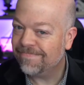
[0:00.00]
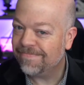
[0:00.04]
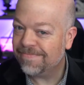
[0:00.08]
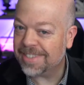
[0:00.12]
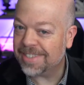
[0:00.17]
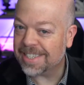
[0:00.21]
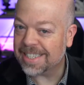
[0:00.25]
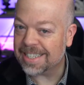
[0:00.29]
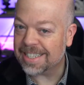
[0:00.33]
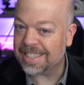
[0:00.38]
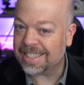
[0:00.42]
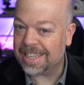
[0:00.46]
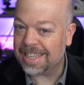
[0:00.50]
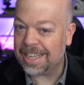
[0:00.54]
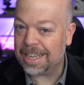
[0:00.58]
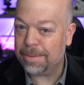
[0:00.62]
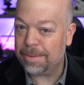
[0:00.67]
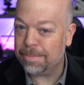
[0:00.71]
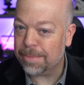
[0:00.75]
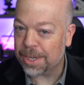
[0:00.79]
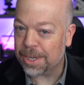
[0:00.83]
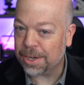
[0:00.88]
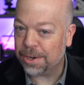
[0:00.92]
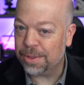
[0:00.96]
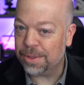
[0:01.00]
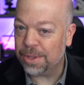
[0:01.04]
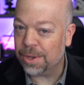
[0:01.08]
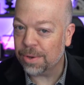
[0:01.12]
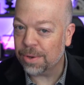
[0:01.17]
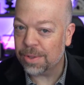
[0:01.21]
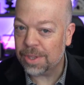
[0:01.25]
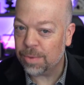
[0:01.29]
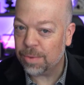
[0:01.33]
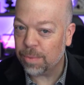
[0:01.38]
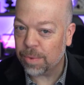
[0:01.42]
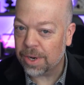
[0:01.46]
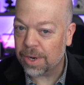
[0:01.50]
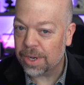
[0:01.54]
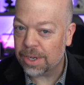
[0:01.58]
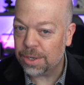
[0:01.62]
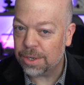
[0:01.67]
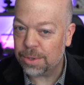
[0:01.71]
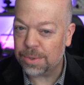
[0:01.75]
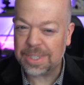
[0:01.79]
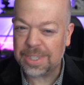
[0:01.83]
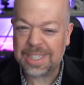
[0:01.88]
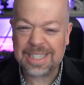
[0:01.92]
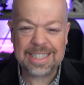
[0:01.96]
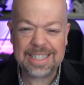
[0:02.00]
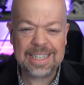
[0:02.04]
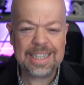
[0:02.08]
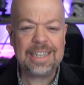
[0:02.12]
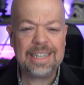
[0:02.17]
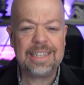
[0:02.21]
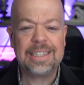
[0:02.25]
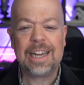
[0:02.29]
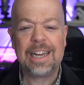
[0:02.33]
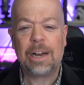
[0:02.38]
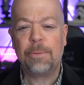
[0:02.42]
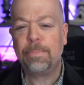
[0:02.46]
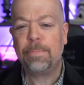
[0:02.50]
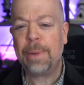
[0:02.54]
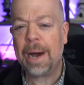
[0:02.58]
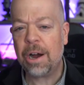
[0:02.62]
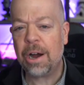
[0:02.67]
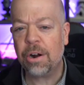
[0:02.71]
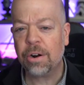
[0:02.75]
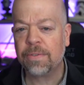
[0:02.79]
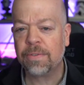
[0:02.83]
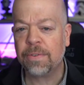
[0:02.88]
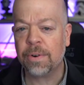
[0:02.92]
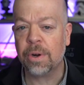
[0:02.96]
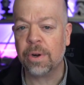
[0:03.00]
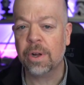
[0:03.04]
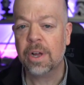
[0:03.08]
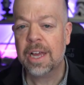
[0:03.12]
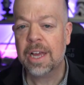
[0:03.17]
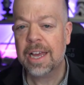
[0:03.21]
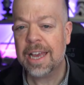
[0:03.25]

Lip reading: Does it seem like you're the only one who sees how powerful